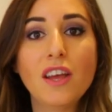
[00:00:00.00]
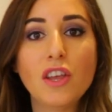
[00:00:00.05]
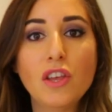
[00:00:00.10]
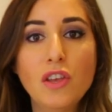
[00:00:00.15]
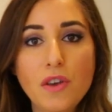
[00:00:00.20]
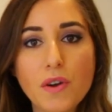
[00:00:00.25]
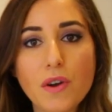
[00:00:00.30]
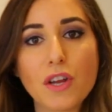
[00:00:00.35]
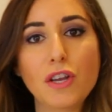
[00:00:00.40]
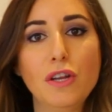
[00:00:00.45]

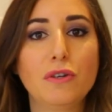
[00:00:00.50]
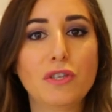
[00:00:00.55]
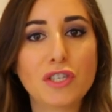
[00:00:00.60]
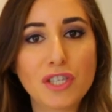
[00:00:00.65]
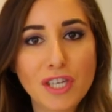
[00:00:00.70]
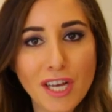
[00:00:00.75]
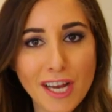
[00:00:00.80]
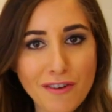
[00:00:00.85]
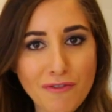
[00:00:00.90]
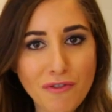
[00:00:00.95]
you can use
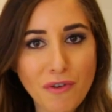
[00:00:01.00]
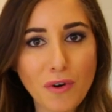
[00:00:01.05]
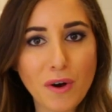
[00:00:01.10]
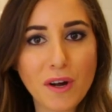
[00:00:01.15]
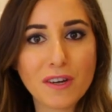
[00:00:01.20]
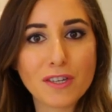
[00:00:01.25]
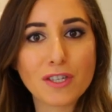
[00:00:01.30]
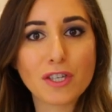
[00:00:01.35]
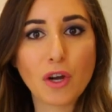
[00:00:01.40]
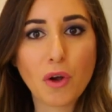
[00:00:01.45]
tin
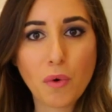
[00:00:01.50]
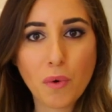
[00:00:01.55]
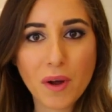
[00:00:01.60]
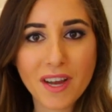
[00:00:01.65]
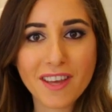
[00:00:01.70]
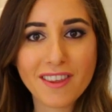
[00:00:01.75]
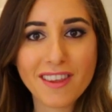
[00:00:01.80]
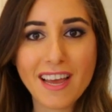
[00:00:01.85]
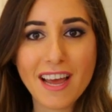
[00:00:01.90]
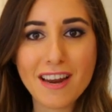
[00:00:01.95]
foil to
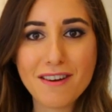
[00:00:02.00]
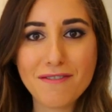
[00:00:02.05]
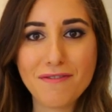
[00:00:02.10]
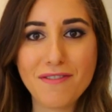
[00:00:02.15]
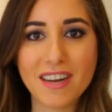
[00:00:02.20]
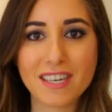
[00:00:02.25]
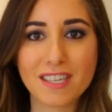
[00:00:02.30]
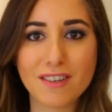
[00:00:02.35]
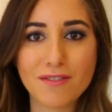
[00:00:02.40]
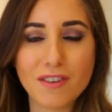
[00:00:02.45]
quickly and
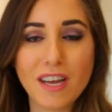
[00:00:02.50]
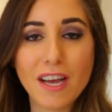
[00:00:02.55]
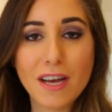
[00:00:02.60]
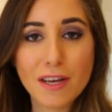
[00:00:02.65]
effectively